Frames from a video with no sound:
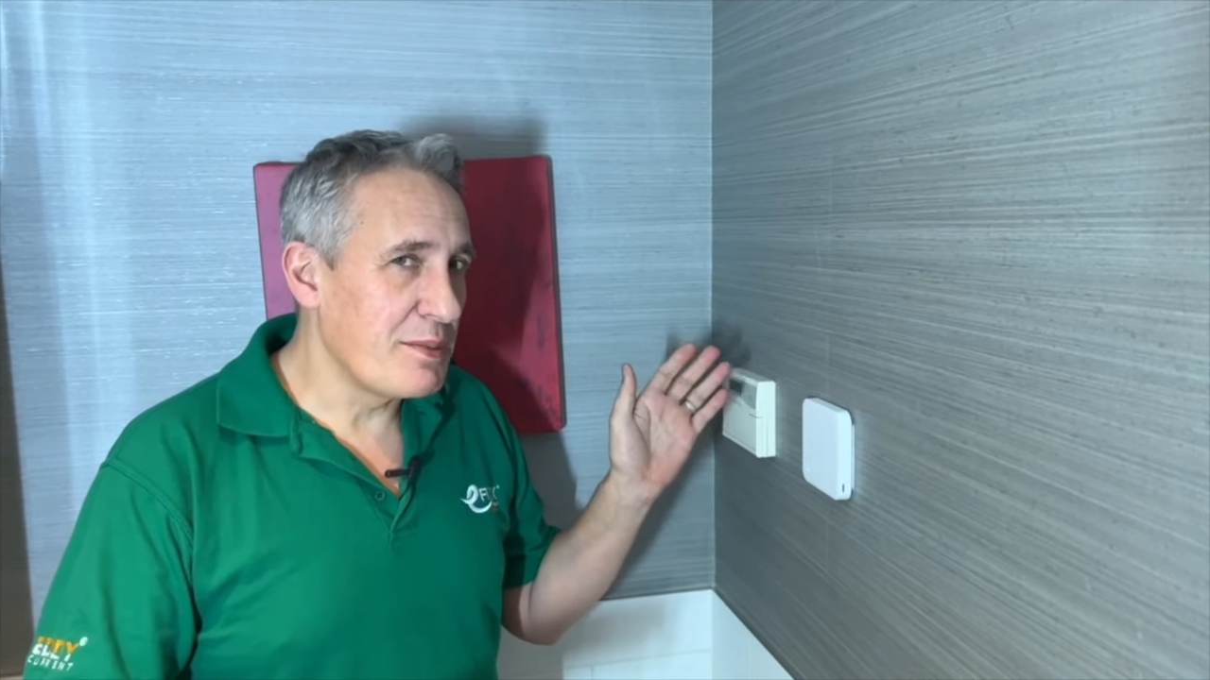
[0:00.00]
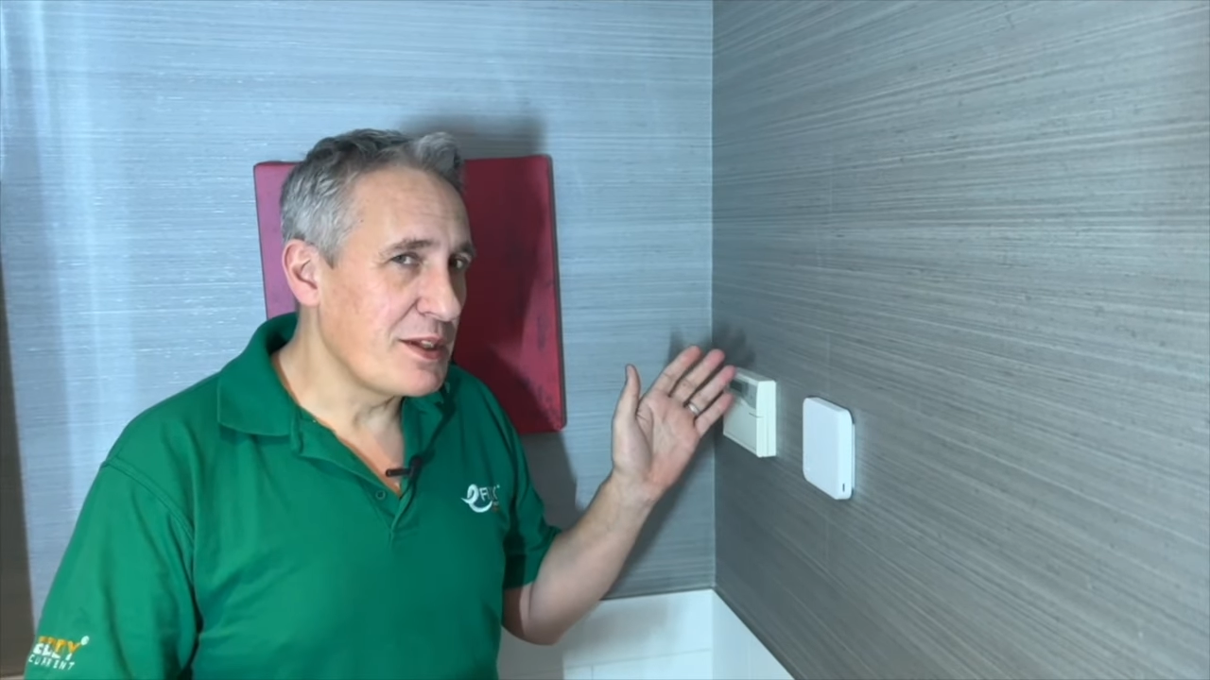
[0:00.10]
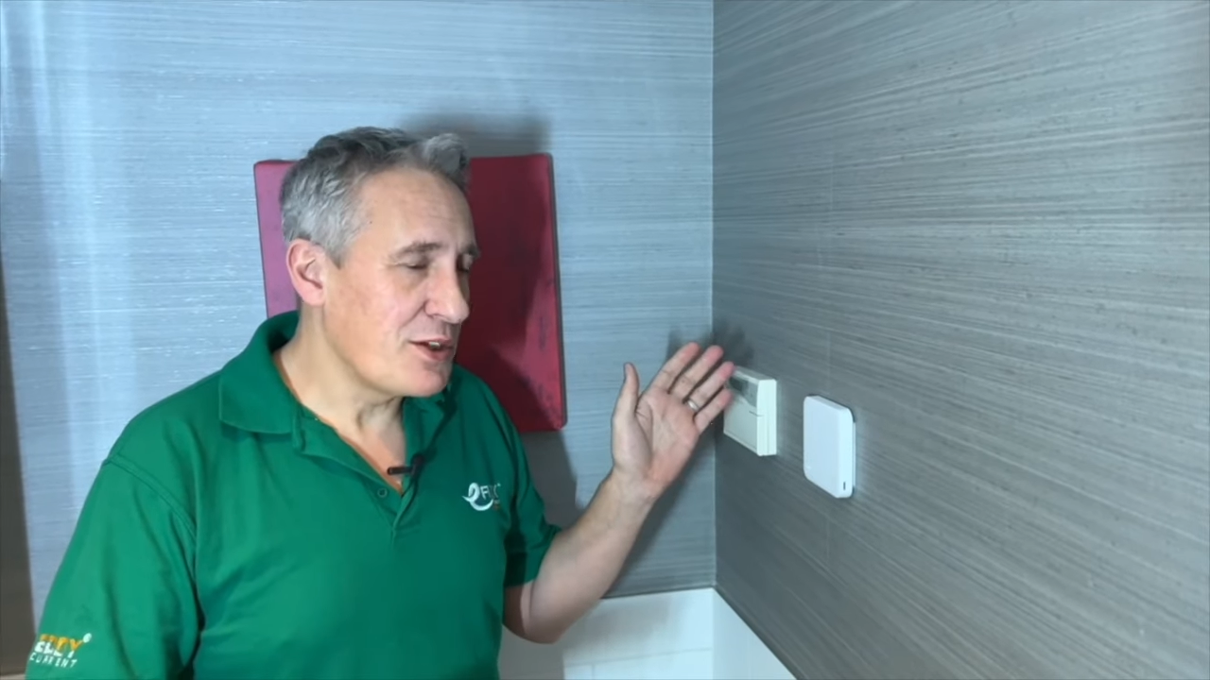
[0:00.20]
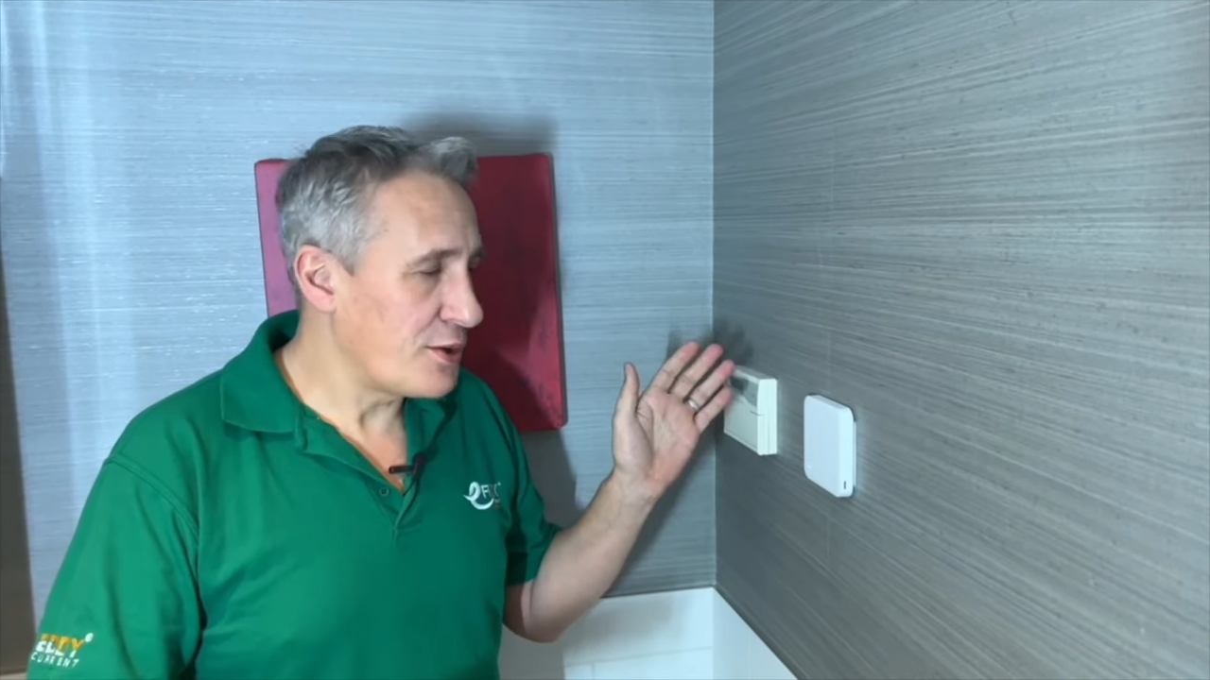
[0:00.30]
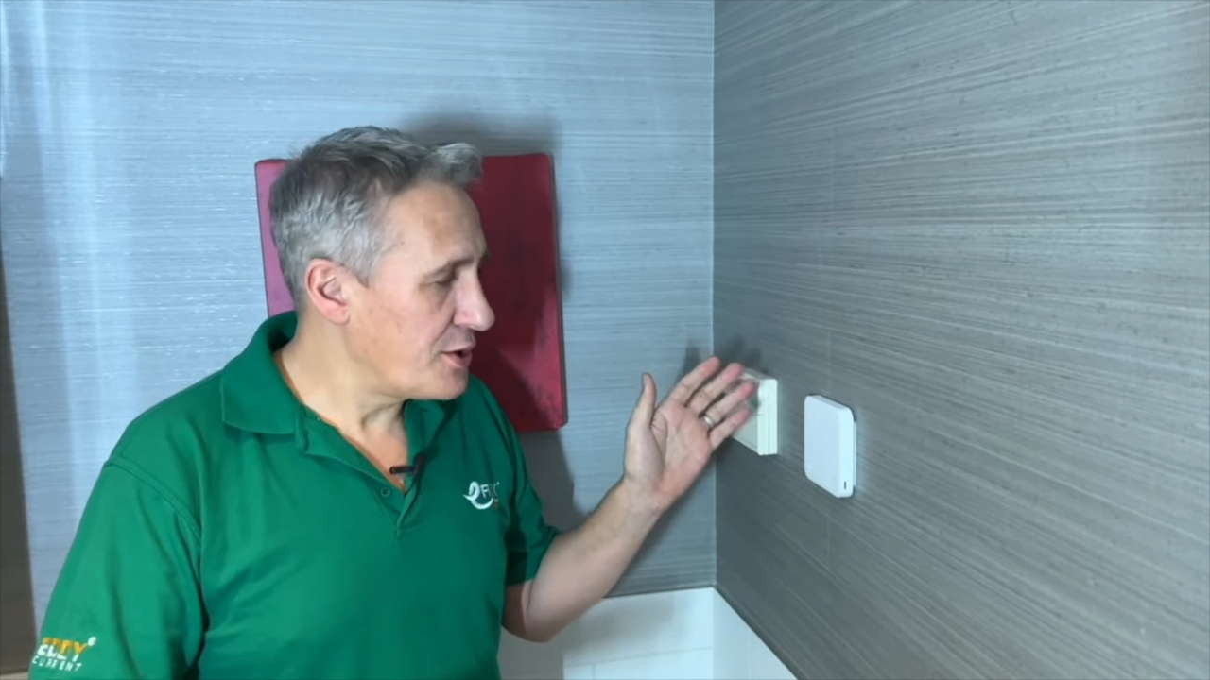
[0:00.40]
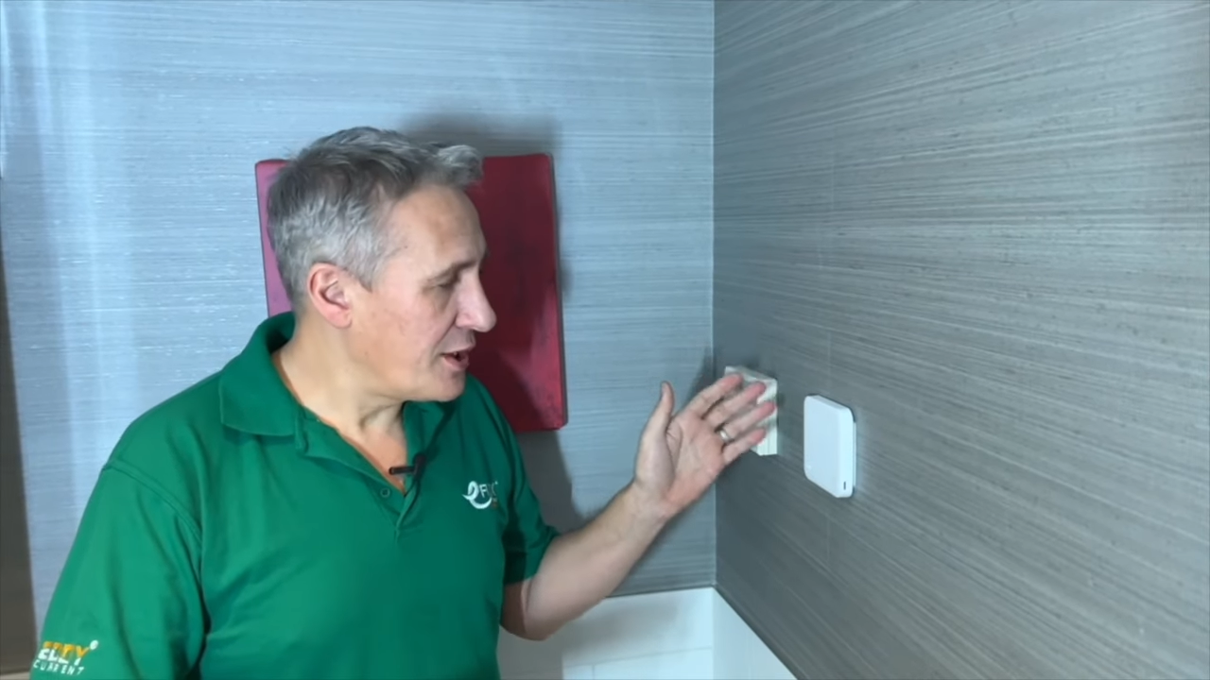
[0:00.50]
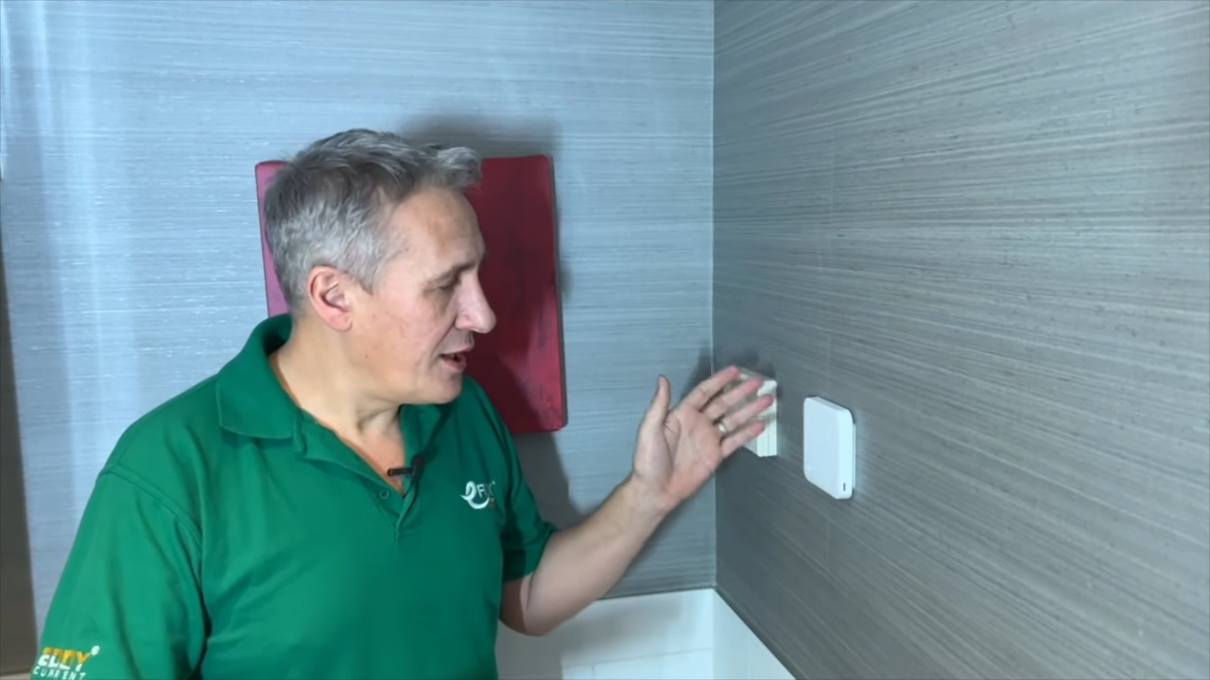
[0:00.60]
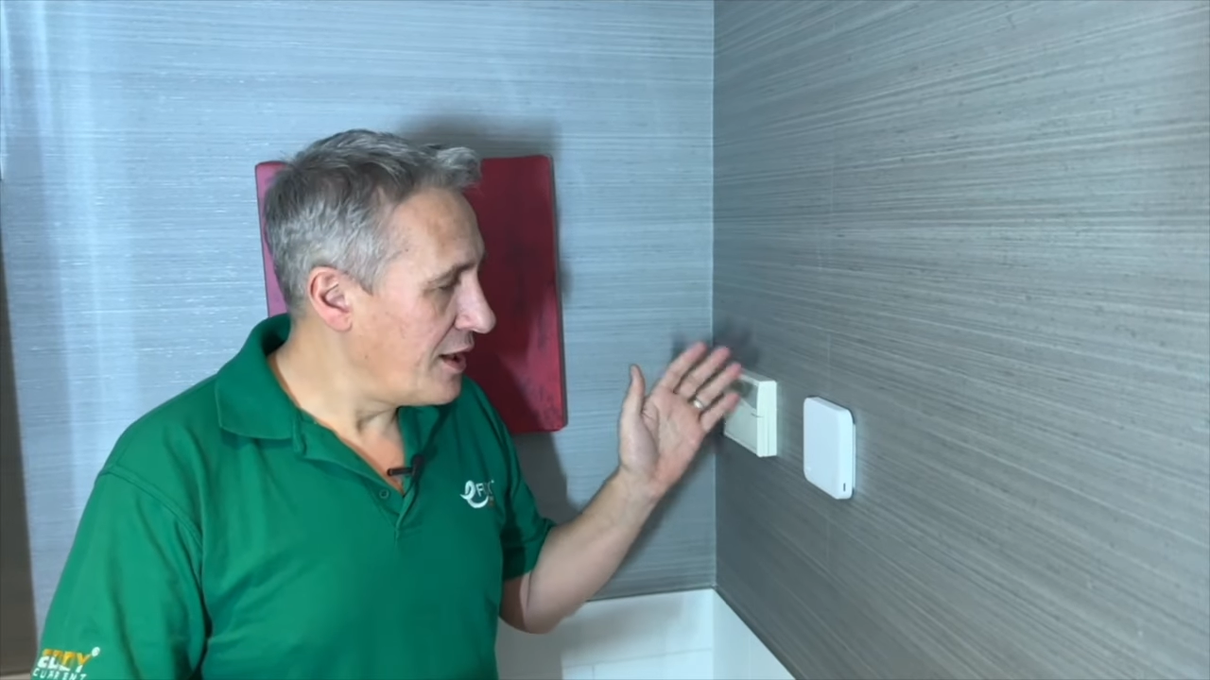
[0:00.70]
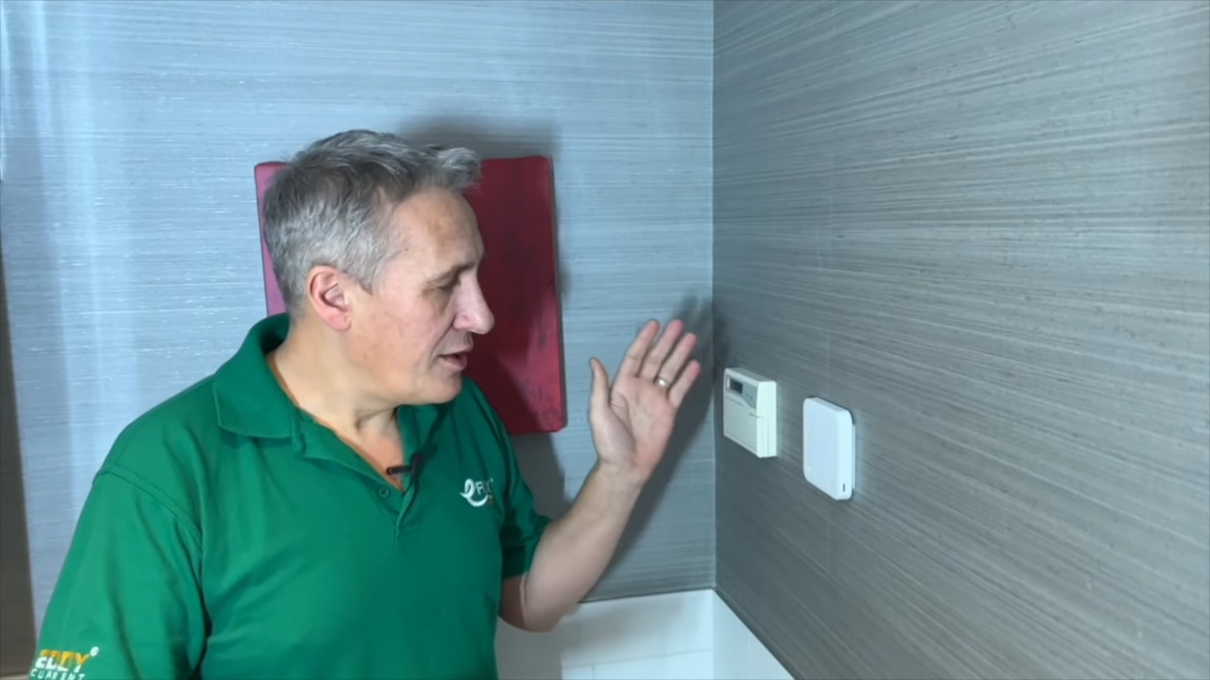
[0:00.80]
be touching